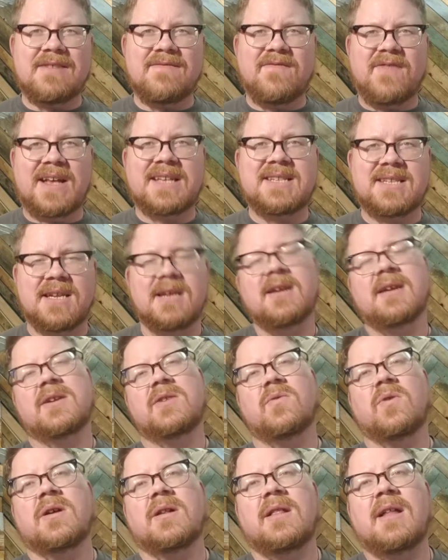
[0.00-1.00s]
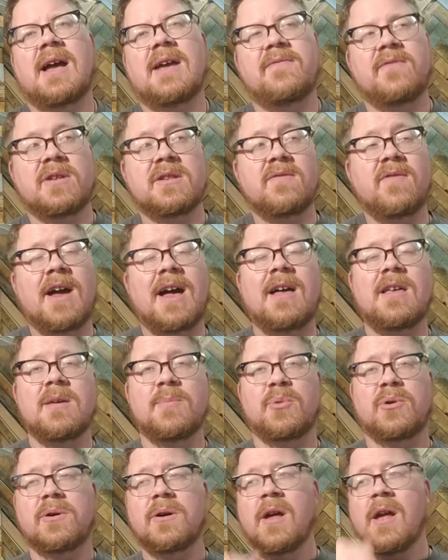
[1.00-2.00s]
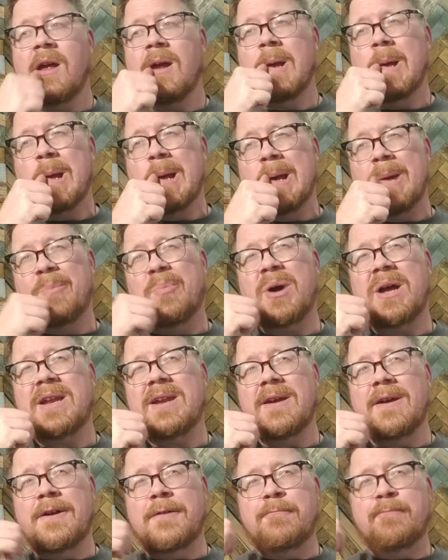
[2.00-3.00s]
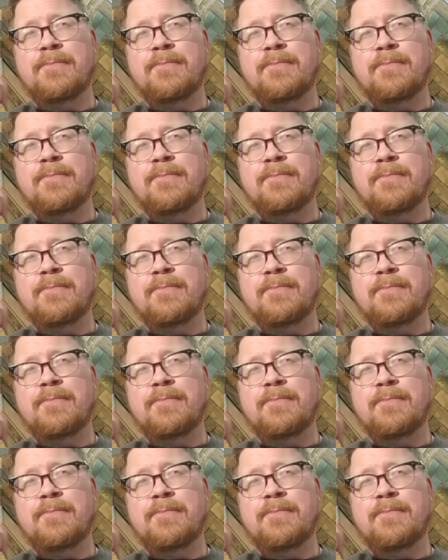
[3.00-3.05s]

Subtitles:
investing into our life is valuable. But